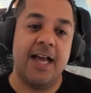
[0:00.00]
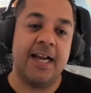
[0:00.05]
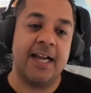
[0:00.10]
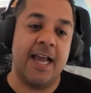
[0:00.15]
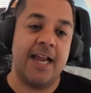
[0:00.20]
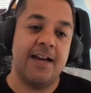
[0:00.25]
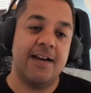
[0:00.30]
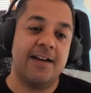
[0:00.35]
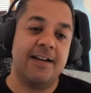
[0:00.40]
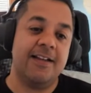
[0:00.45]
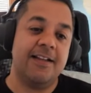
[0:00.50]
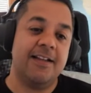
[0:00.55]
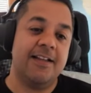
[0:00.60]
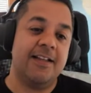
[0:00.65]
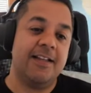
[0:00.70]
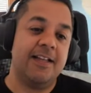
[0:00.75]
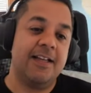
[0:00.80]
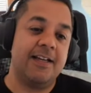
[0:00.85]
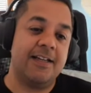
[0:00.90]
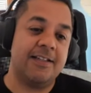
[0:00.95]
Again,
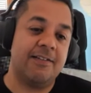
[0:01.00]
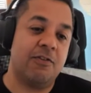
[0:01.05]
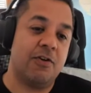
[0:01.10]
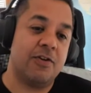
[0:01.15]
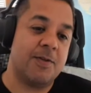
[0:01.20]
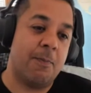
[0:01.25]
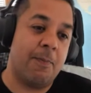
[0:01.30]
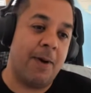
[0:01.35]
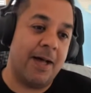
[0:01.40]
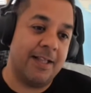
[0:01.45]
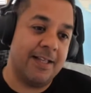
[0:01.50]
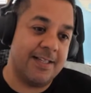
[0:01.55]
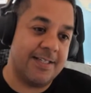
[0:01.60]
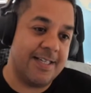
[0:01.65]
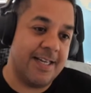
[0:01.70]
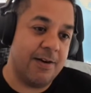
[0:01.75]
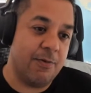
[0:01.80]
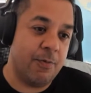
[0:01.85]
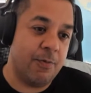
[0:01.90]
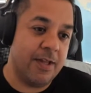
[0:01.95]
I've got to
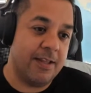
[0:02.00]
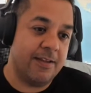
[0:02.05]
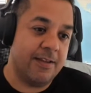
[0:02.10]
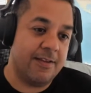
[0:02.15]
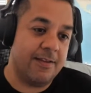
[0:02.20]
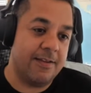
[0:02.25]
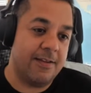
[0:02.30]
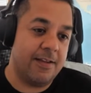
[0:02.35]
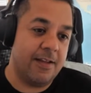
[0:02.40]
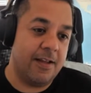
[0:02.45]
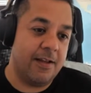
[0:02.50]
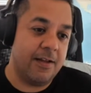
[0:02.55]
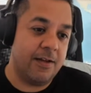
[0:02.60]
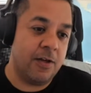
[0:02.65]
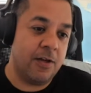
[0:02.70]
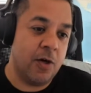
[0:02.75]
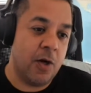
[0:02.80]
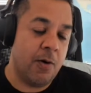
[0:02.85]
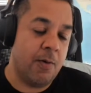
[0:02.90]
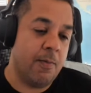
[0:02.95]
balance it with,
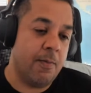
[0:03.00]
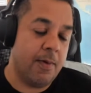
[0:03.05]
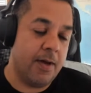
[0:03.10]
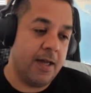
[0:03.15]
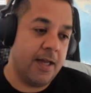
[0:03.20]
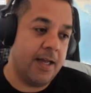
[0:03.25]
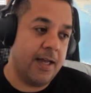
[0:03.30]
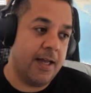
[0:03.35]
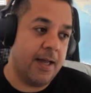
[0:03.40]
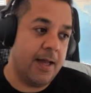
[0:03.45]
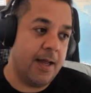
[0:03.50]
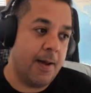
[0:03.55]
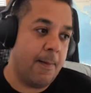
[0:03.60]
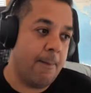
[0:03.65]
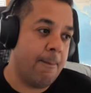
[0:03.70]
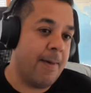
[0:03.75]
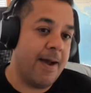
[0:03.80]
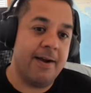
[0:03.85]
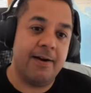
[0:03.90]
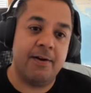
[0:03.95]
you know,
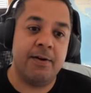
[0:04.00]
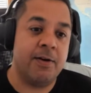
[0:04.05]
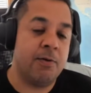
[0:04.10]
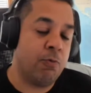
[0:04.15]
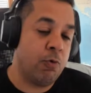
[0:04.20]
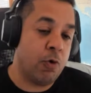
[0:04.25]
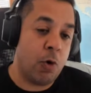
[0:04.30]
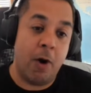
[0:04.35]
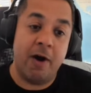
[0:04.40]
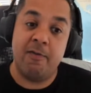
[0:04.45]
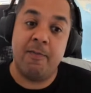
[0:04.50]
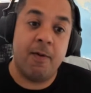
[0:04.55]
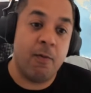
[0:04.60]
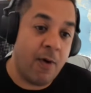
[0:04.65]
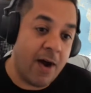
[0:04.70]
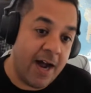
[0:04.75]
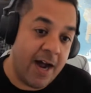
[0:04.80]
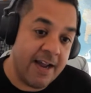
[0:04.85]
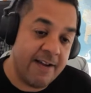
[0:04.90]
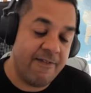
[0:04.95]
we'll go out with my
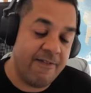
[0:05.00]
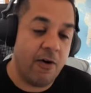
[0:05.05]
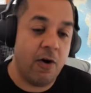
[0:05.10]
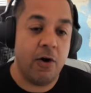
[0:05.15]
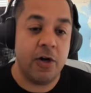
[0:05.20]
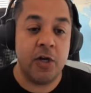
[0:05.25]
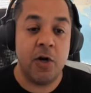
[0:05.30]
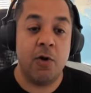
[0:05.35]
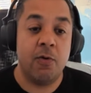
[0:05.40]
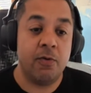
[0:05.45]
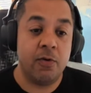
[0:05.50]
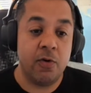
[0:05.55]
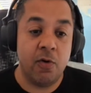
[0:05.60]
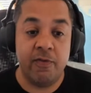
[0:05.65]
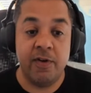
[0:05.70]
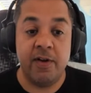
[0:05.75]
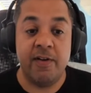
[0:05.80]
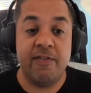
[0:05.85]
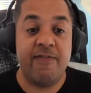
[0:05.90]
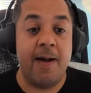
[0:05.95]
wife or, you know,
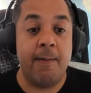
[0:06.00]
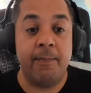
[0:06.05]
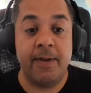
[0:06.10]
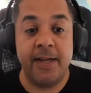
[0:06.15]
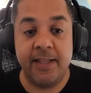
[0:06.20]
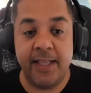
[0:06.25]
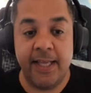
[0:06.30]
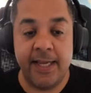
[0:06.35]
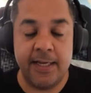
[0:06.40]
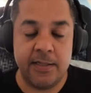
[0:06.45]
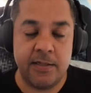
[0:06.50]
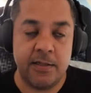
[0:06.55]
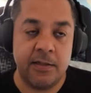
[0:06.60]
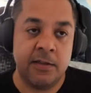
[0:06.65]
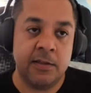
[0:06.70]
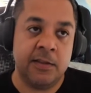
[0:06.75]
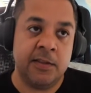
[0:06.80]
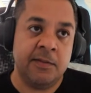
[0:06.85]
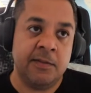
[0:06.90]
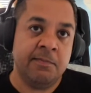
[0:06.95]
other family things.